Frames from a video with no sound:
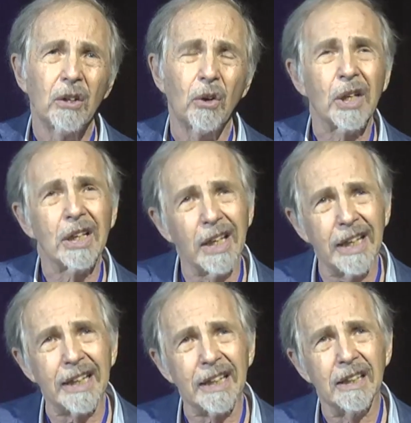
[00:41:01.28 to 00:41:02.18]
or
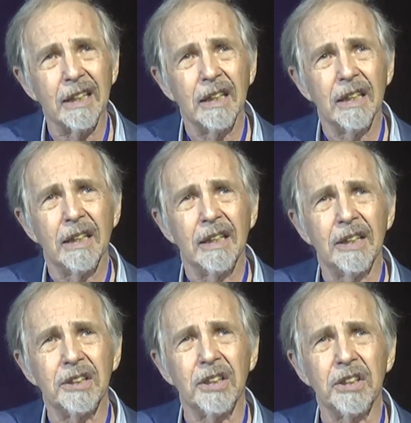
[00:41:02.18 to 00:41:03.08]
clinic
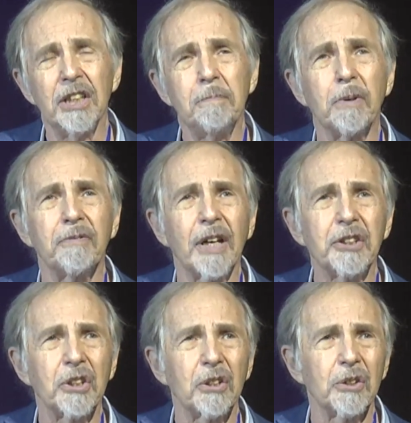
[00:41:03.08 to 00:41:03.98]
is to see
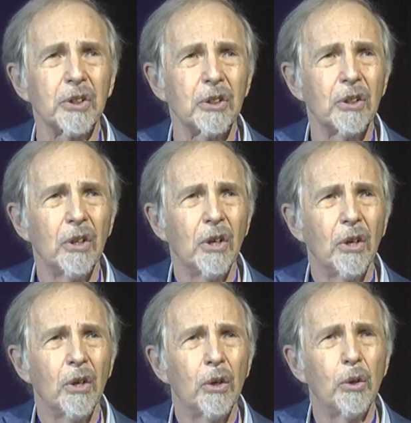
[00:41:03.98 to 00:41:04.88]
professionals
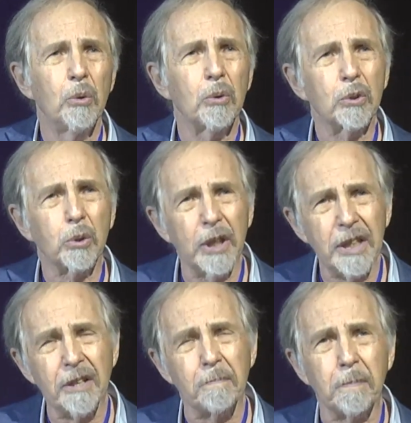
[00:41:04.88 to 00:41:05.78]
who
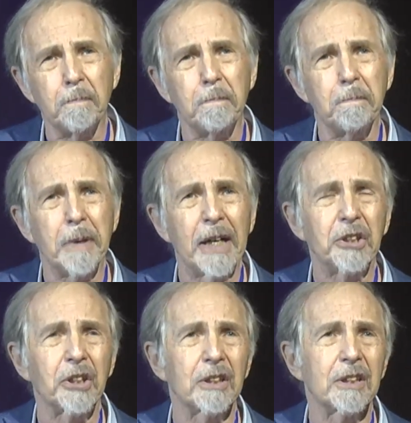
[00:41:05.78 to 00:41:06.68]
treat the
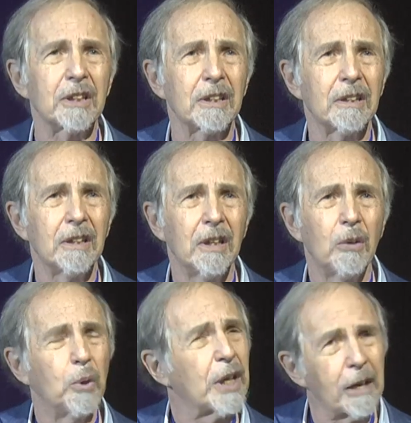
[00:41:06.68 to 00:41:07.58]
patient
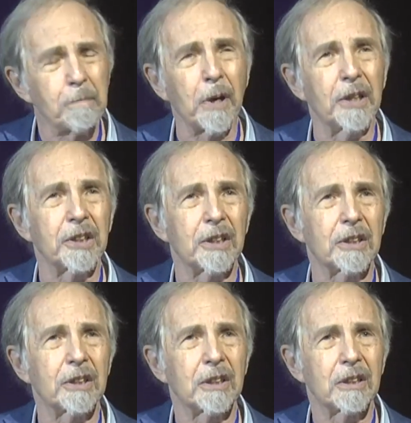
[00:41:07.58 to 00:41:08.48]
without
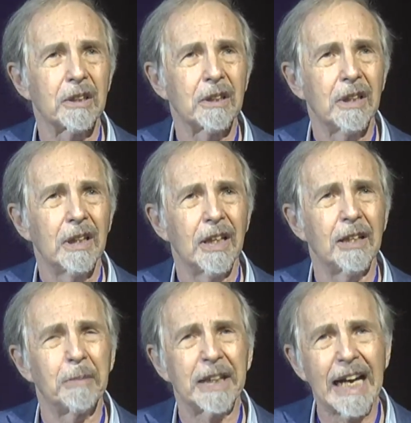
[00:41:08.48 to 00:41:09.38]
presence in a
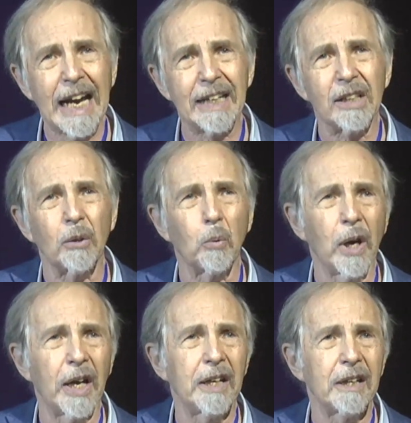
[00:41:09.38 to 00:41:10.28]
mechanical
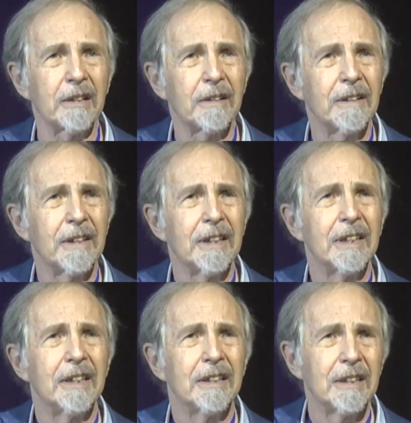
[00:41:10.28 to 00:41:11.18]
way,
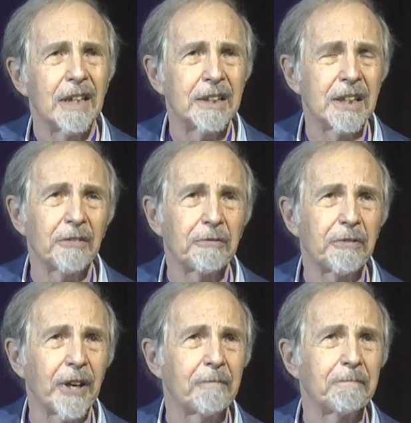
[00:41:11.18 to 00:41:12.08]
as if
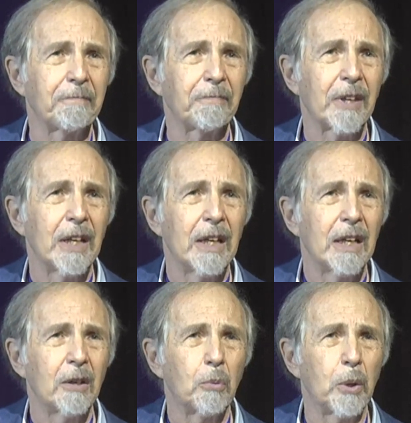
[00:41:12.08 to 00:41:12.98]

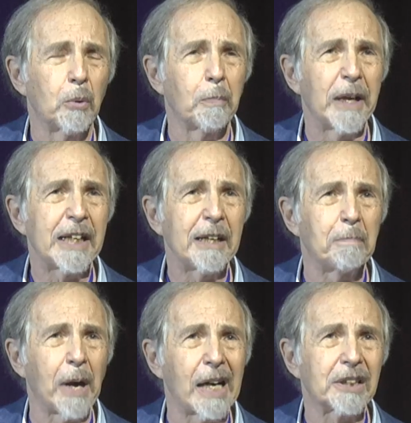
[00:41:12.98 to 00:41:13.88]
we were making
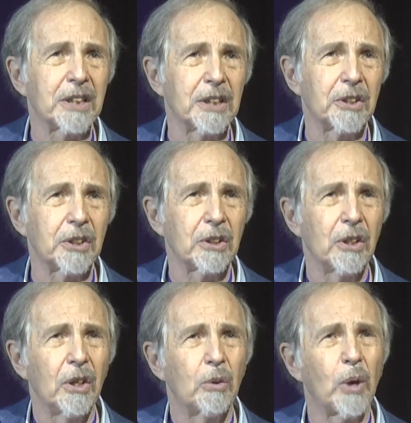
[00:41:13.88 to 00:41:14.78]
boxes
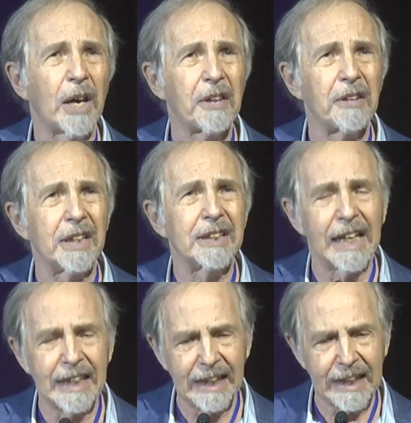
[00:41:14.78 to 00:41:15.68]
rather than
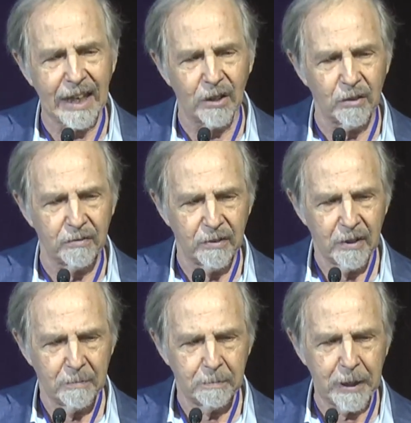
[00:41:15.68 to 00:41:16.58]
taking care of
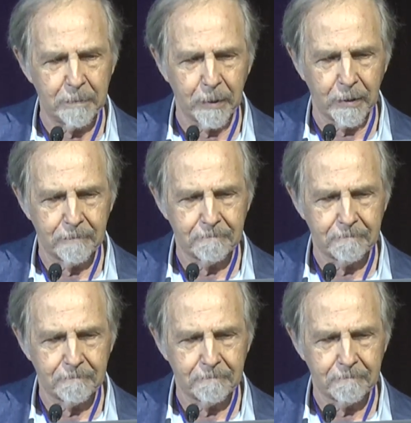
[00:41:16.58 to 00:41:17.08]
people.